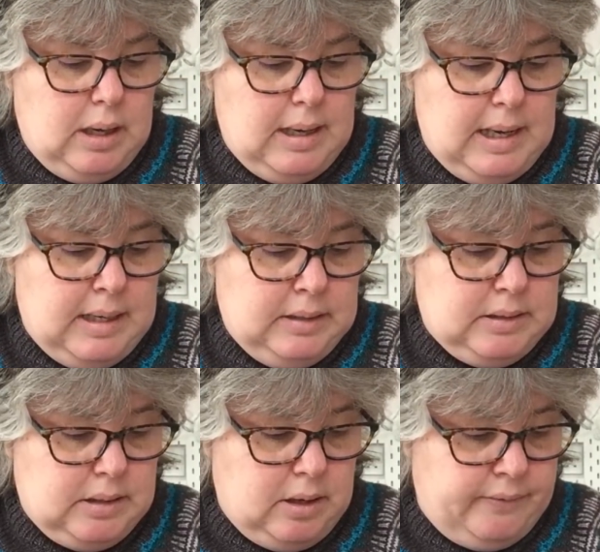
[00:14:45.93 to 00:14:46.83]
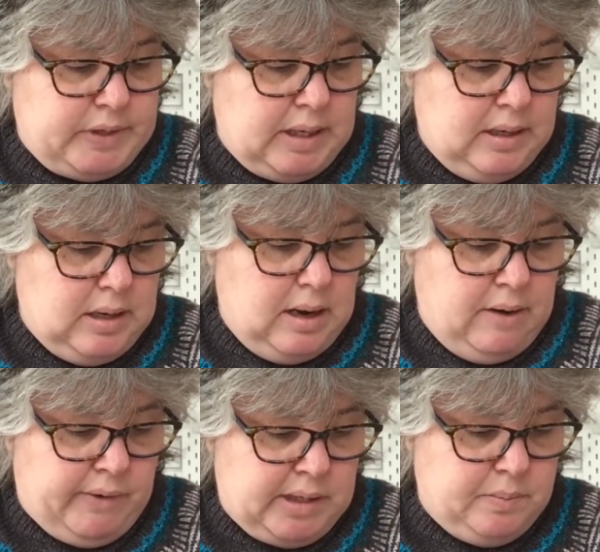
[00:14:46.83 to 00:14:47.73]
And I've done
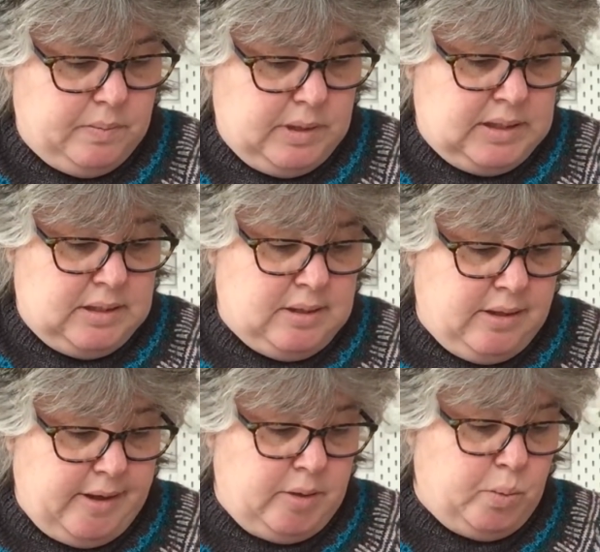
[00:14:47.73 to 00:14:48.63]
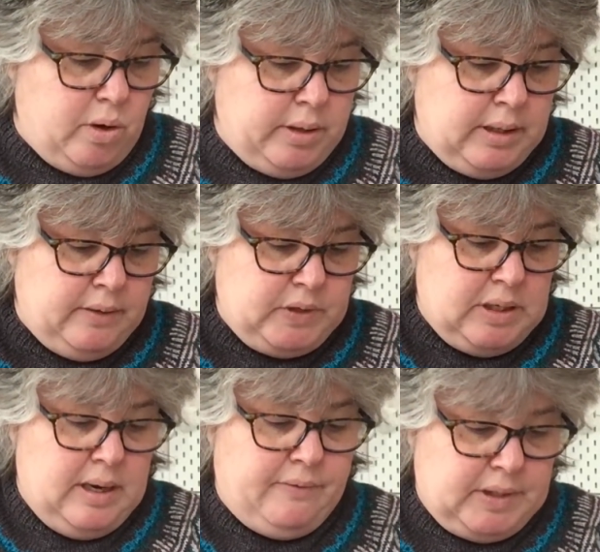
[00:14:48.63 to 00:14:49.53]
this is the 3rd one, and I've
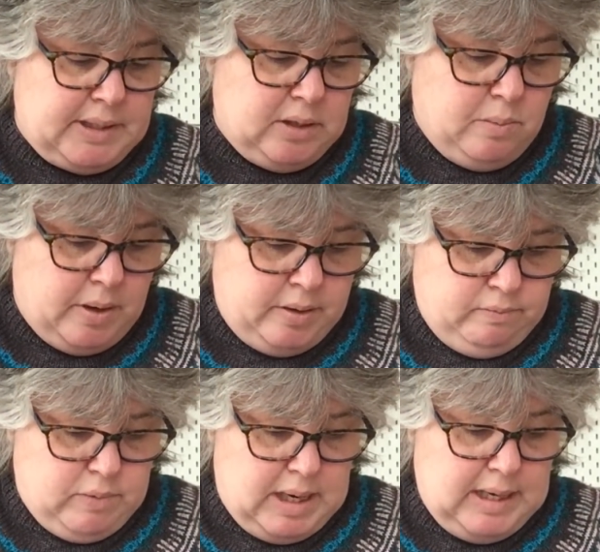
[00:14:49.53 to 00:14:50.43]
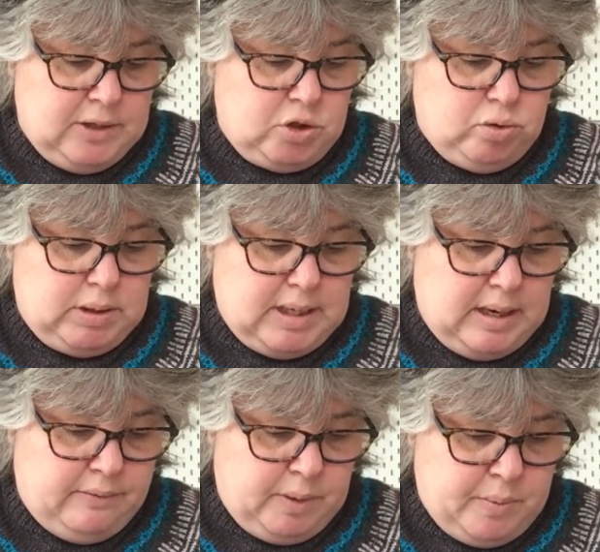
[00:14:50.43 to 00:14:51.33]
done every single one and really enjoyed
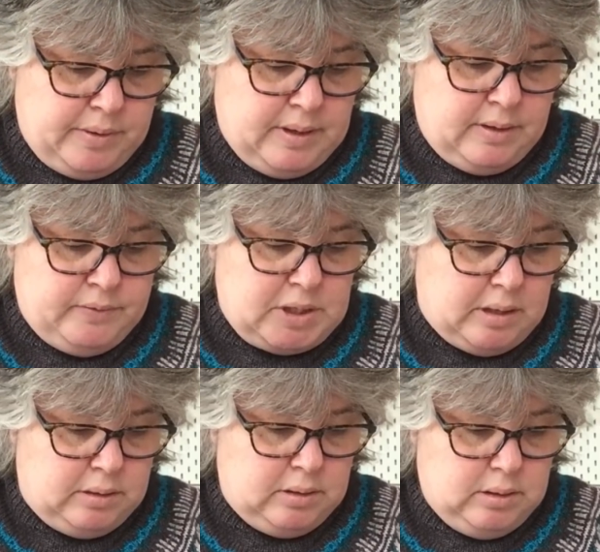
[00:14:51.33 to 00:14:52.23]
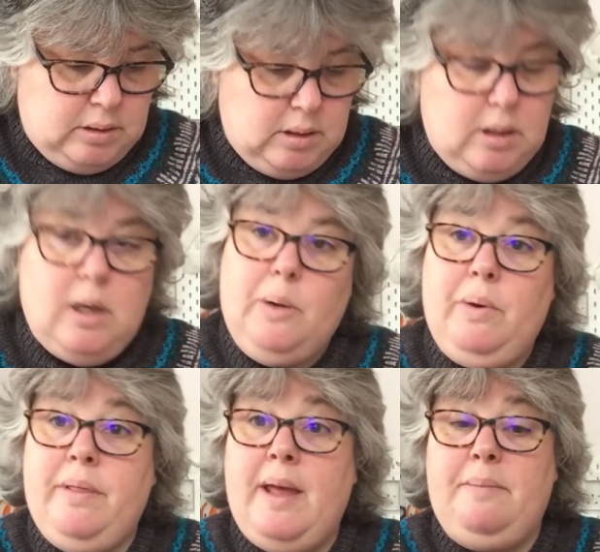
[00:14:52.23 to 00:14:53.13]
every one that I've done
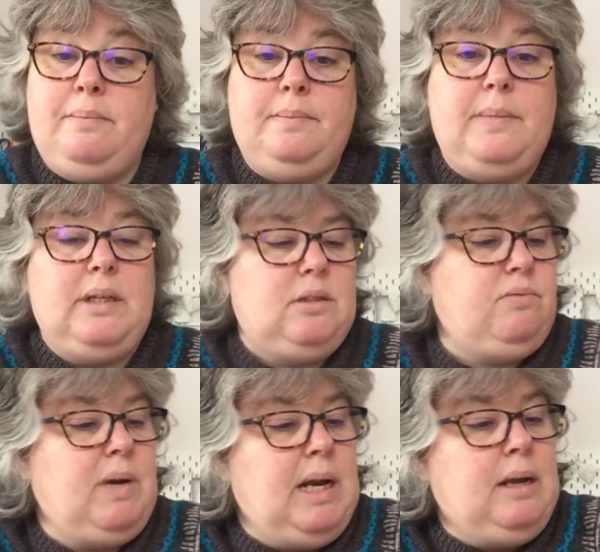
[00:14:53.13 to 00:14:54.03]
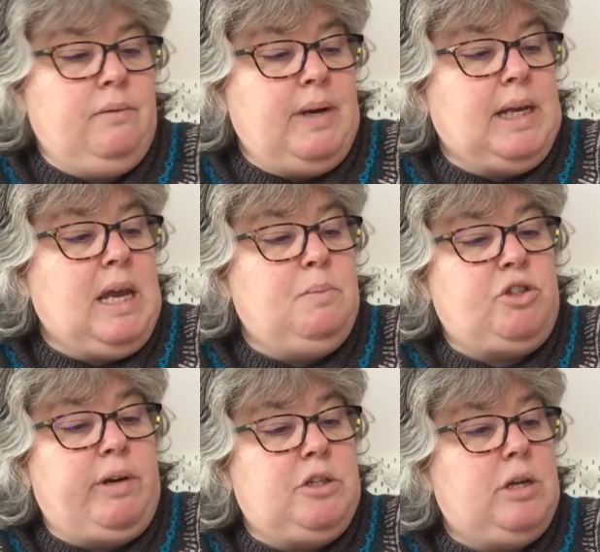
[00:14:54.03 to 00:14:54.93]
with them. It really keeps
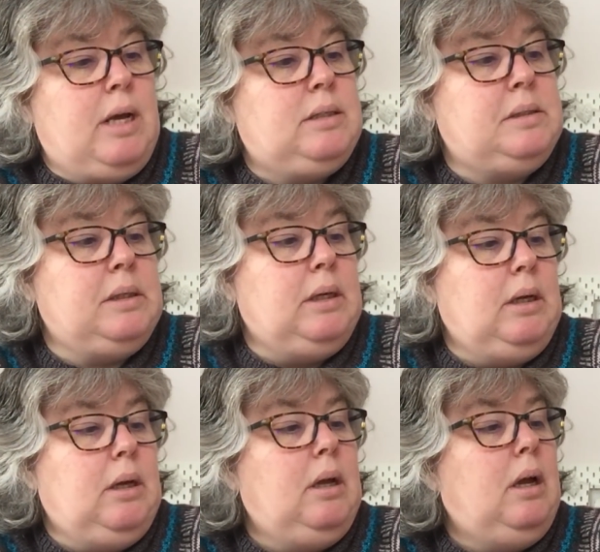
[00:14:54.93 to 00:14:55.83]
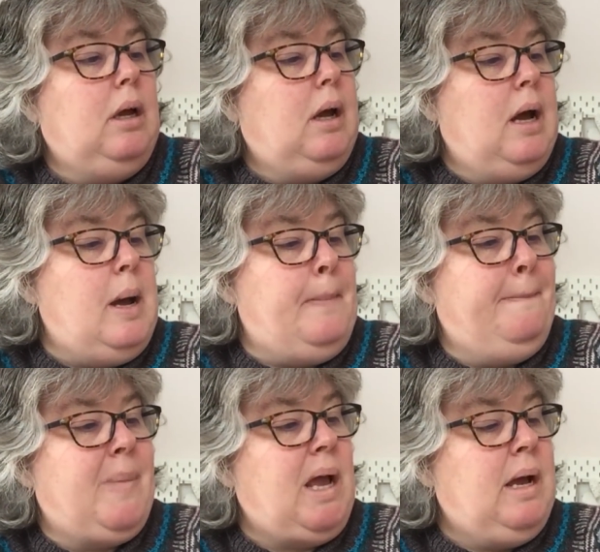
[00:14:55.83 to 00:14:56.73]
your interest.
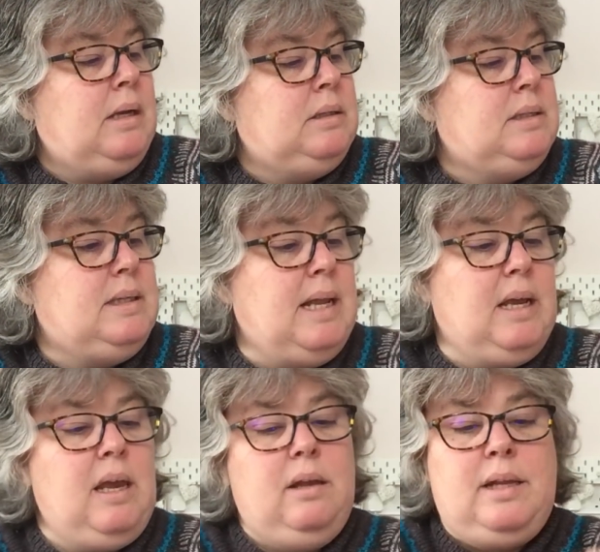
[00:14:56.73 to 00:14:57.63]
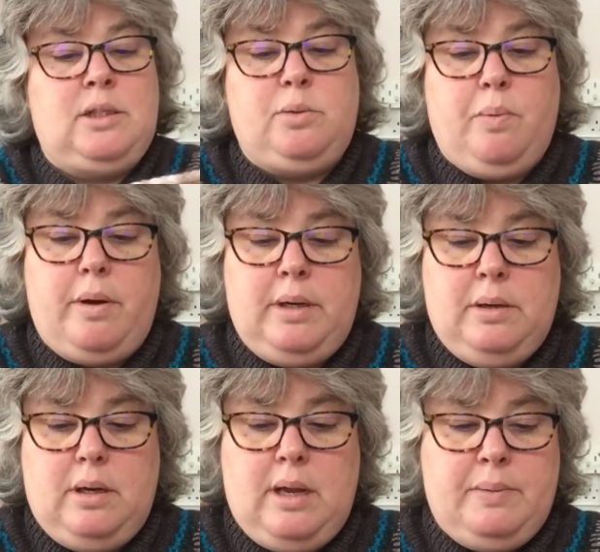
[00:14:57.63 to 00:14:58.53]
And they get this
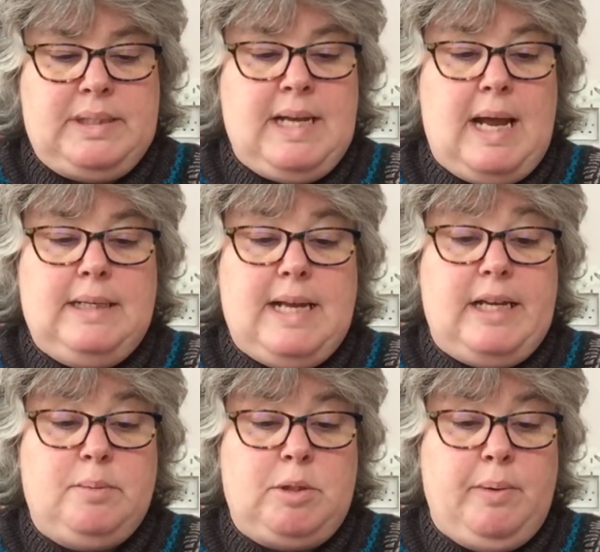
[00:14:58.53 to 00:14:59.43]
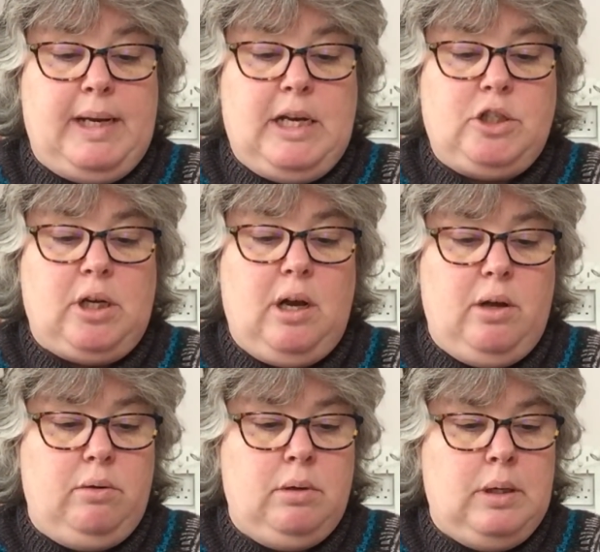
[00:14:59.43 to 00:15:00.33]
one, there was 10 days between each clue.